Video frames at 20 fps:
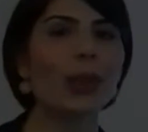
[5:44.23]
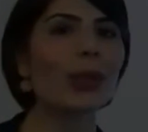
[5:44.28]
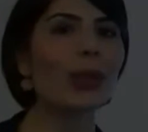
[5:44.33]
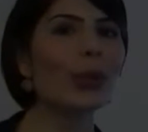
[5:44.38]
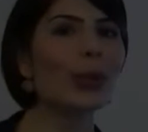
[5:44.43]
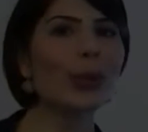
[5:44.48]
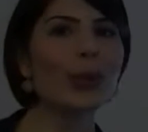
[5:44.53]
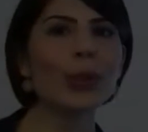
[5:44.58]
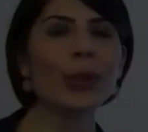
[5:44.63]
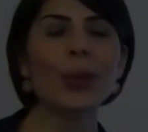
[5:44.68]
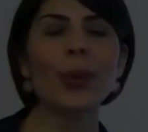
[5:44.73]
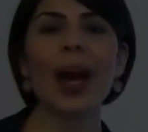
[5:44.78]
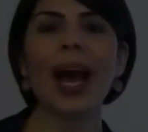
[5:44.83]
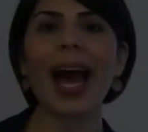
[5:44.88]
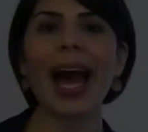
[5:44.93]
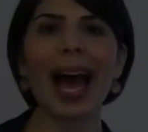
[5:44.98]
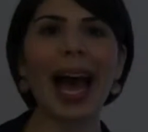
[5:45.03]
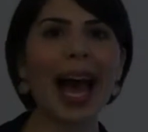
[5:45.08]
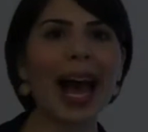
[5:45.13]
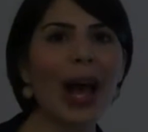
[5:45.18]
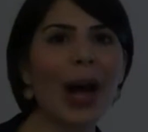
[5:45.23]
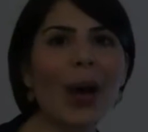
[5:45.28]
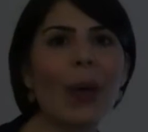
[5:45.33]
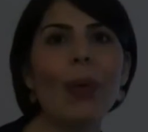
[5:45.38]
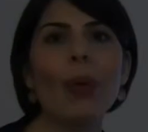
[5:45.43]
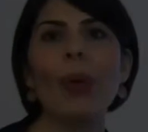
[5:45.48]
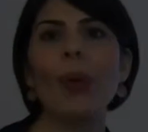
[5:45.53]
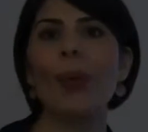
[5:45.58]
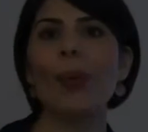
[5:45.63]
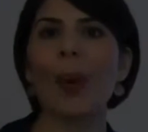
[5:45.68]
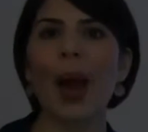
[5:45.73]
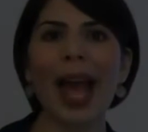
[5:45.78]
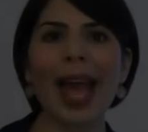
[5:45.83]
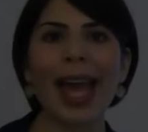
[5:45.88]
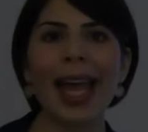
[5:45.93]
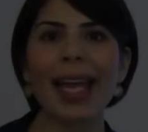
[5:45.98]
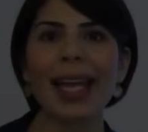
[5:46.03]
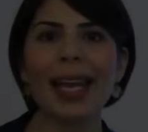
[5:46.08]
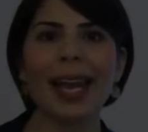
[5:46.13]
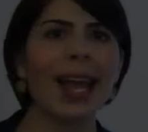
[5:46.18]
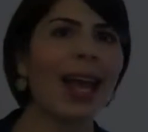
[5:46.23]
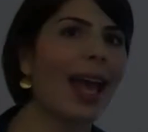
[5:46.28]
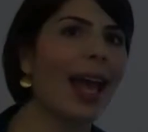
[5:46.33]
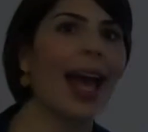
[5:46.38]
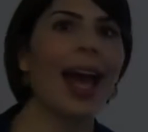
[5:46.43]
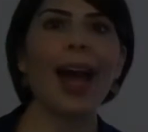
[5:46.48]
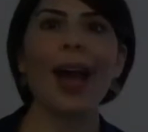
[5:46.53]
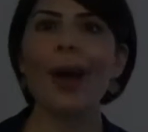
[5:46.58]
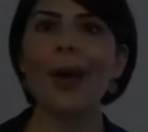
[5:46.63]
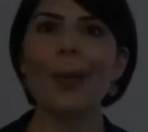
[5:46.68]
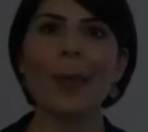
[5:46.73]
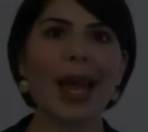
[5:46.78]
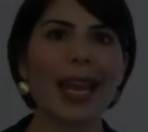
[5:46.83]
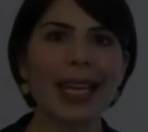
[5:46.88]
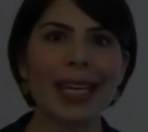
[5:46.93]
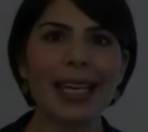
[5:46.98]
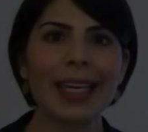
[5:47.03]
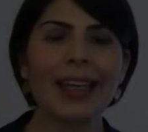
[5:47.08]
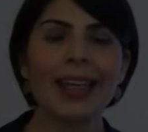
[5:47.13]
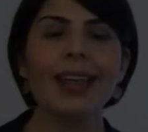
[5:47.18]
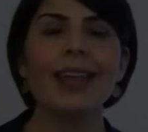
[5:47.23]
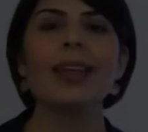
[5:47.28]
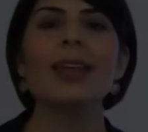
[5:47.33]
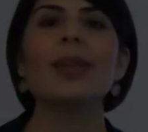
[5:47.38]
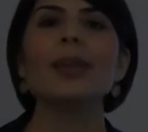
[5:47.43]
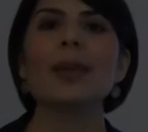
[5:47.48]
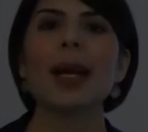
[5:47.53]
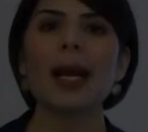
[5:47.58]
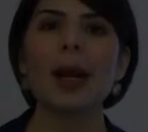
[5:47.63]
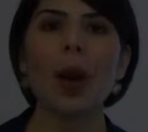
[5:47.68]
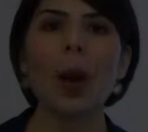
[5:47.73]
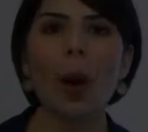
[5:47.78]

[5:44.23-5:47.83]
Who, how, when, how many, right?